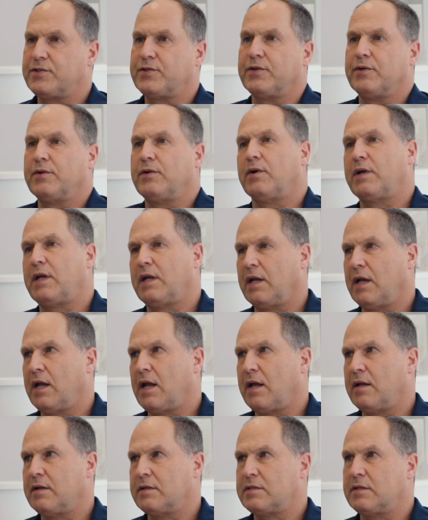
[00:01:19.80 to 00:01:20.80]
to looking
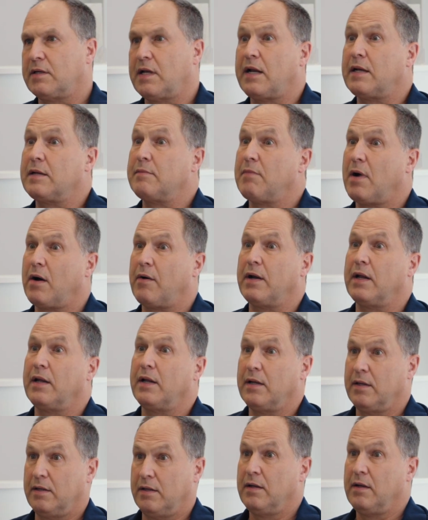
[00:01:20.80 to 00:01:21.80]
at getting Murray
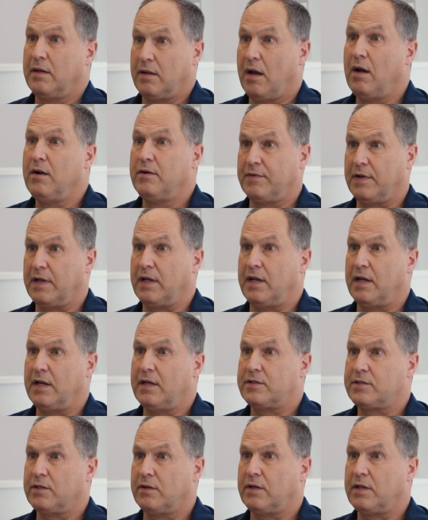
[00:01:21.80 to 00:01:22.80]
over here
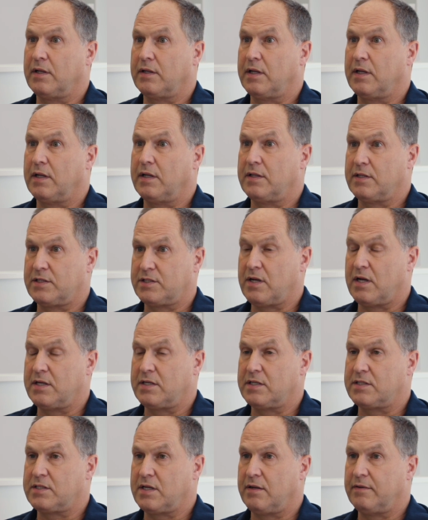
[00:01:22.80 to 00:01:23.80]
to look at the site
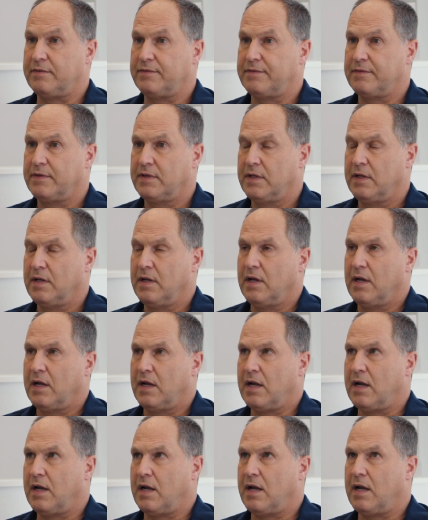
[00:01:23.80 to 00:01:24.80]
itself
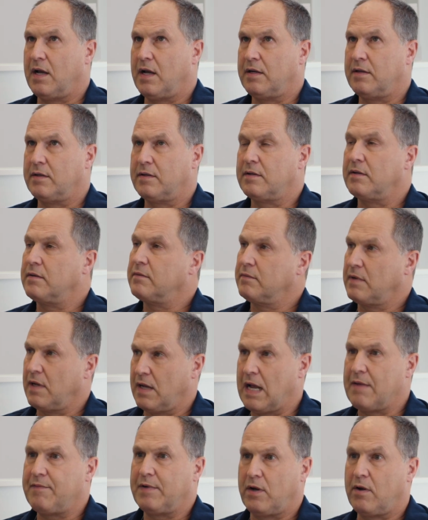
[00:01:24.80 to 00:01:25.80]
and
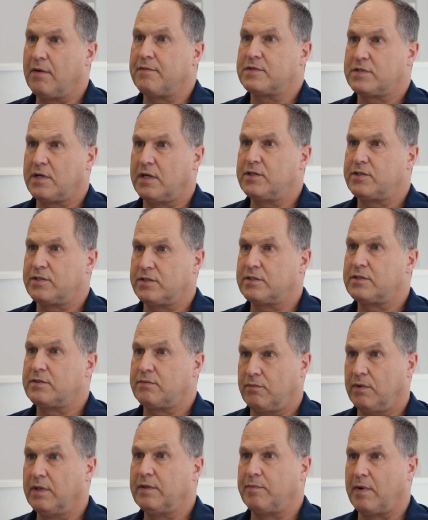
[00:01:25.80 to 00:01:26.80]
having conversations
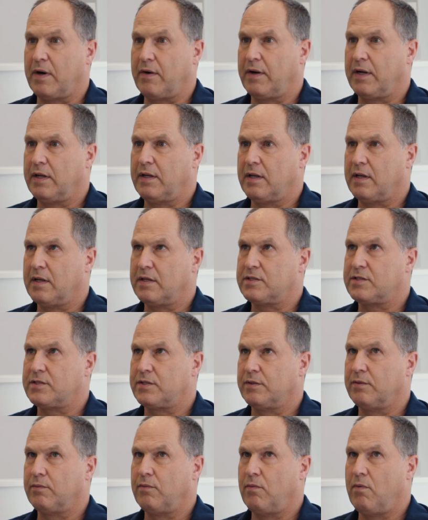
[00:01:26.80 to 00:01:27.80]
with Murray as
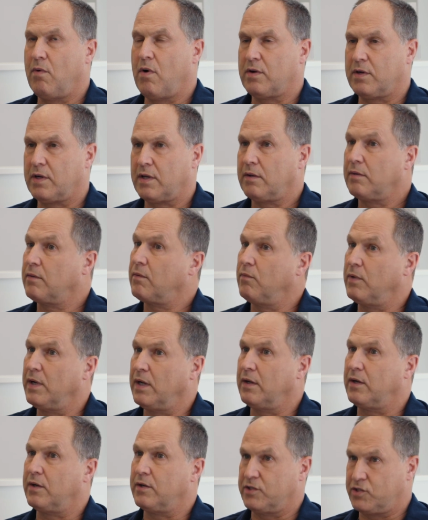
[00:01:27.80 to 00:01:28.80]
to what we
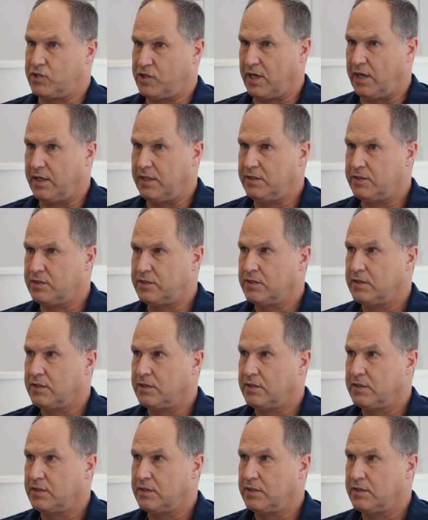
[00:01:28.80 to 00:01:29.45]
could change.